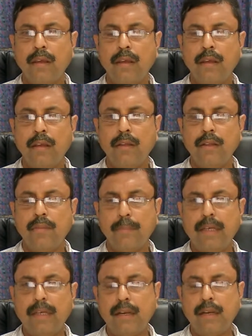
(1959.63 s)
The
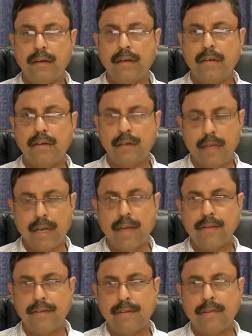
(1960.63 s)
splitter
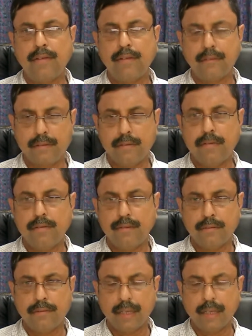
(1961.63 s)
does
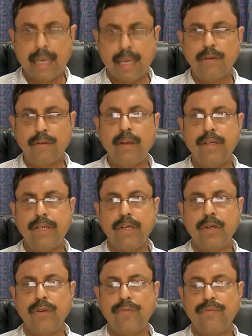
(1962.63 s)
the
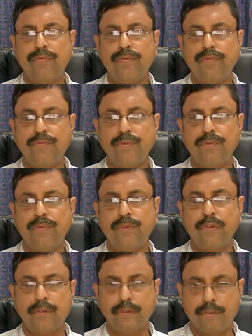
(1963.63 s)
calculation of
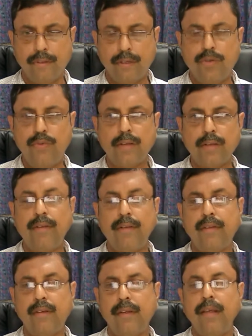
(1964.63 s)
C2 and
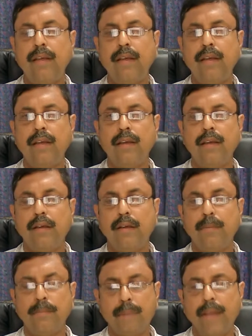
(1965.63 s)
C3
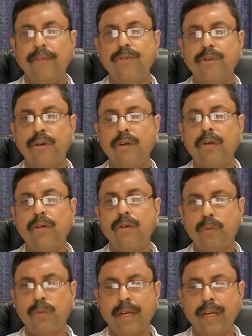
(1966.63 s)
based on
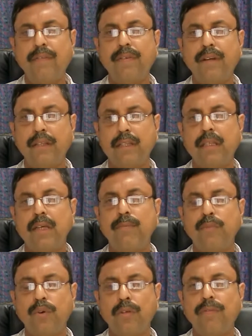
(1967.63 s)
whatever the
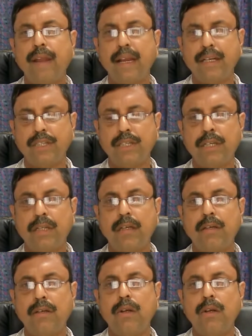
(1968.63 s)
mole
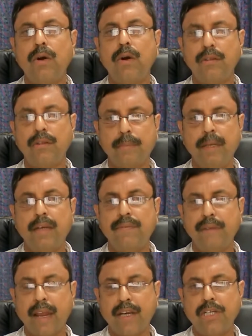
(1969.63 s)
fraction or split
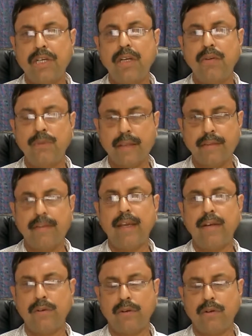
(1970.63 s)
fraction you
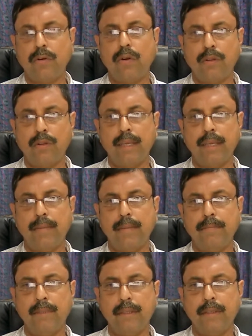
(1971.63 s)
assign on them.
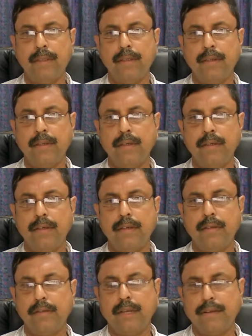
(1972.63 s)

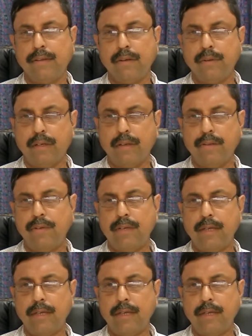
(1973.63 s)
That's how it is done.